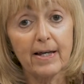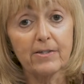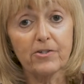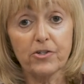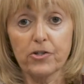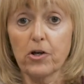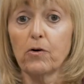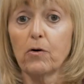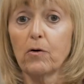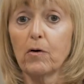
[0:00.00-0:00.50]
And
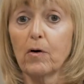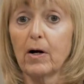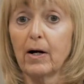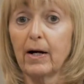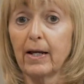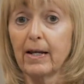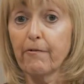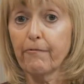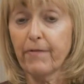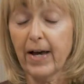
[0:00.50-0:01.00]
so
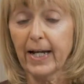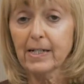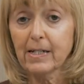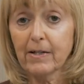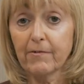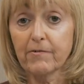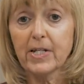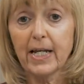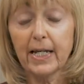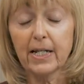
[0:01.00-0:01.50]
an
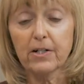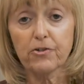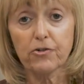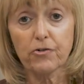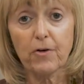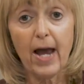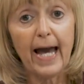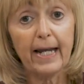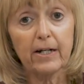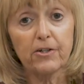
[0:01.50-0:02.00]
effective data
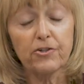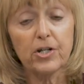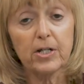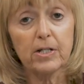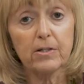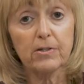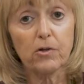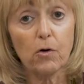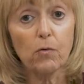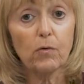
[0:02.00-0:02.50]
strategy
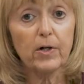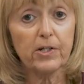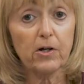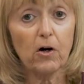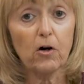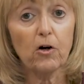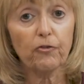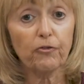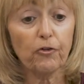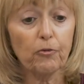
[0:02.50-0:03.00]
is going to
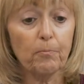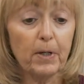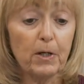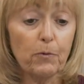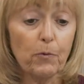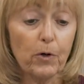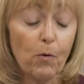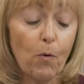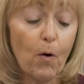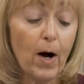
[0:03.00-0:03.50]
also be
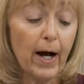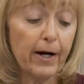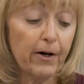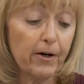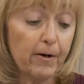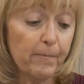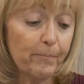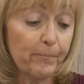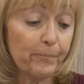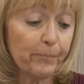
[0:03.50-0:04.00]

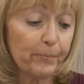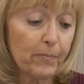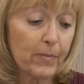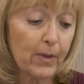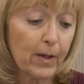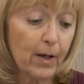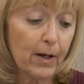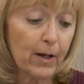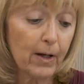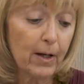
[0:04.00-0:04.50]
required.
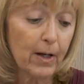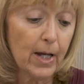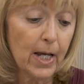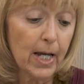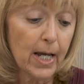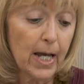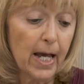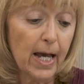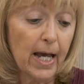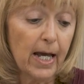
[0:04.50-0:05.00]

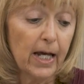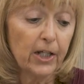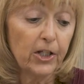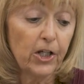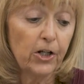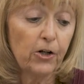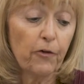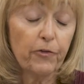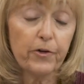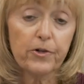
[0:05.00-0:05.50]

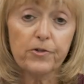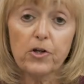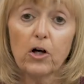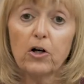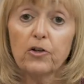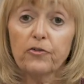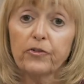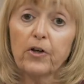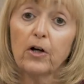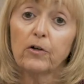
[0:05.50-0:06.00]
You know, there's
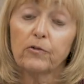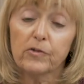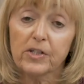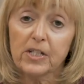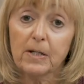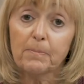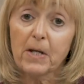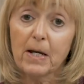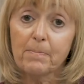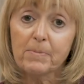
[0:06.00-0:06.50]
also,
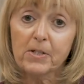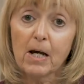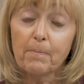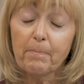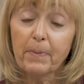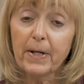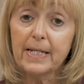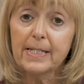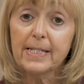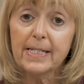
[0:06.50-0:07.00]
sometimes
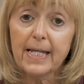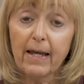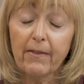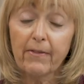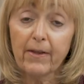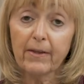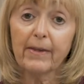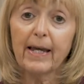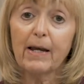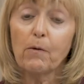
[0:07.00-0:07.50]
companies say
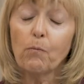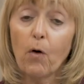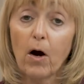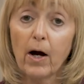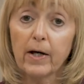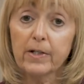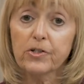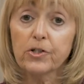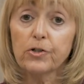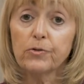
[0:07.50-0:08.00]
that they
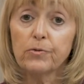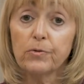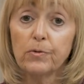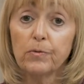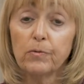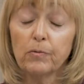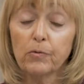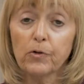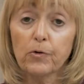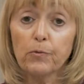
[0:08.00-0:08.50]
want
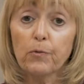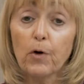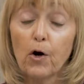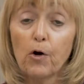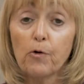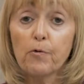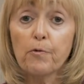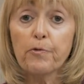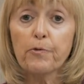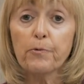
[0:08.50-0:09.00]
to
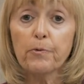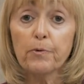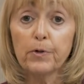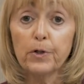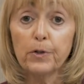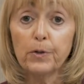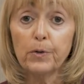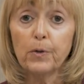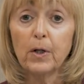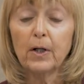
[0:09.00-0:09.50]
grow
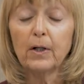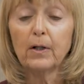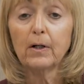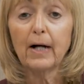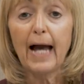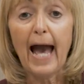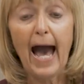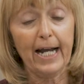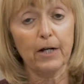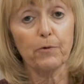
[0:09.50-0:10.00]
through
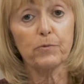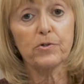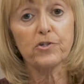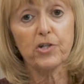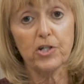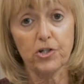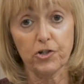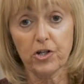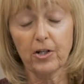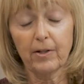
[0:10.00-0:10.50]

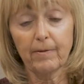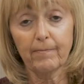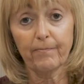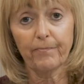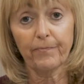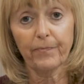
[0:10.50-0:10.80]
acquisition.